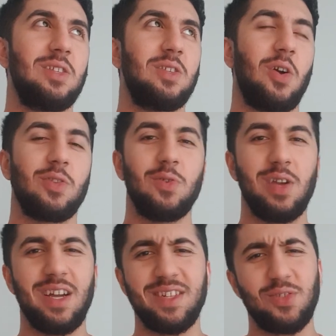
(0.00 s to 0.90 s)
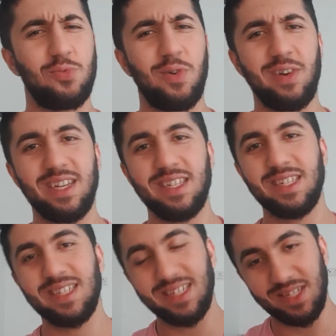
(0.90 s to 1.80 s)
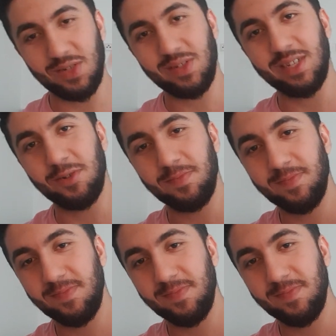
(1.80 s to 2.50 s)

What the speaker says: talk to you guys tomorrow, I guess. So see you.